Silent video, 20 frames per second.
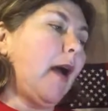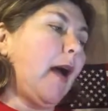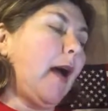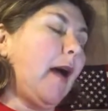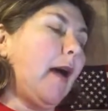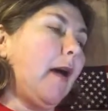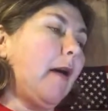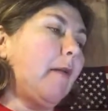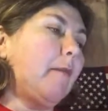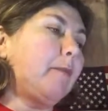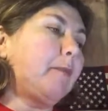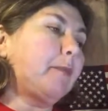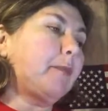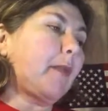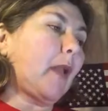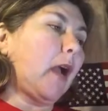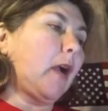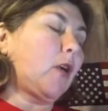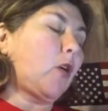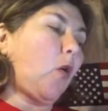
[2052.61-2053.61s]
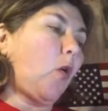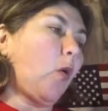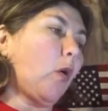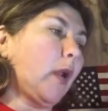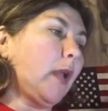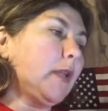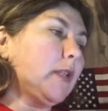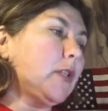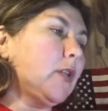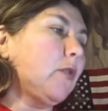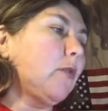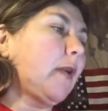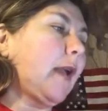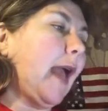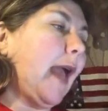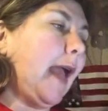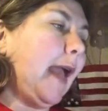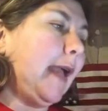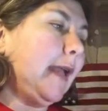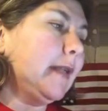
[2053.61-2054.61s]
According to
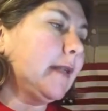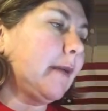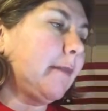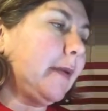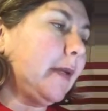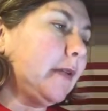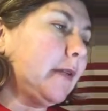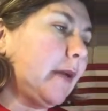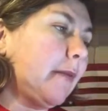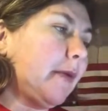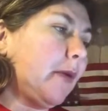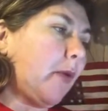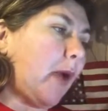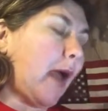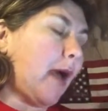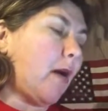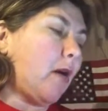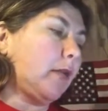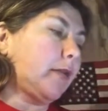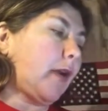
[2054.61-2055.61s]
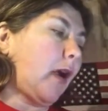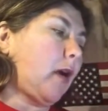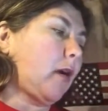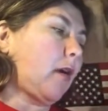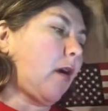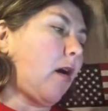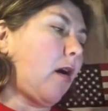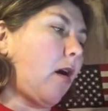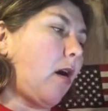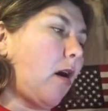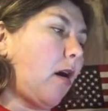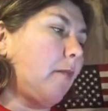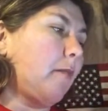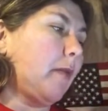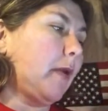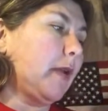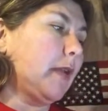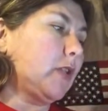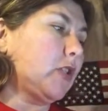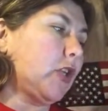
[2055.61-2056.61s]
KWWL.com,
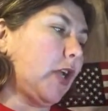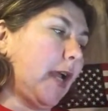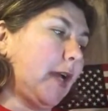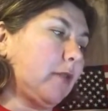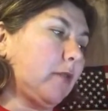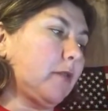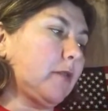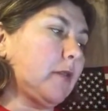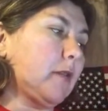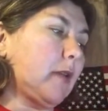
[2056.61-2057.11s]
Channel